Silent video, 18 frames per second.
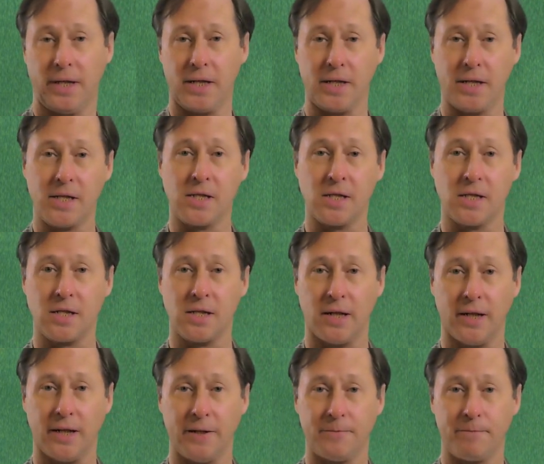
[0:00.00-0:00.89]

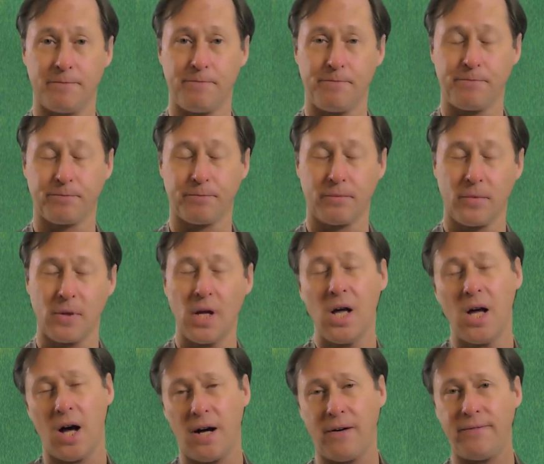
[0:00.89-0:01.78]
unnecessary.
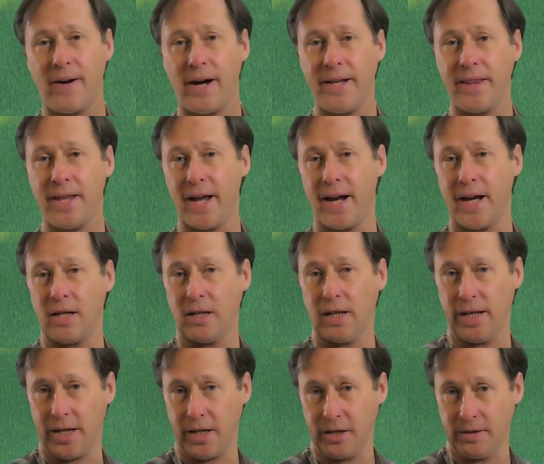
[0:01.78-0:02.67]
I'll find that out
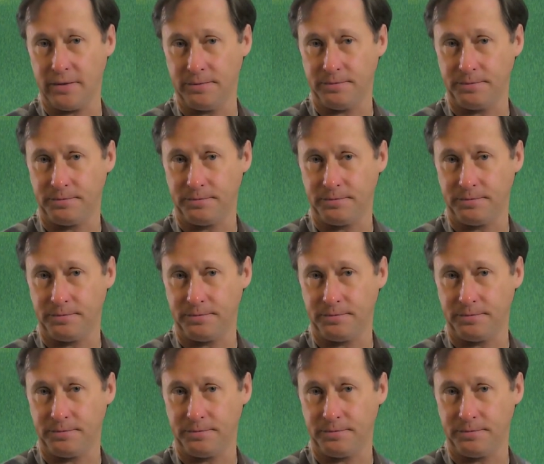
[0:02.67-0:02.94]
later.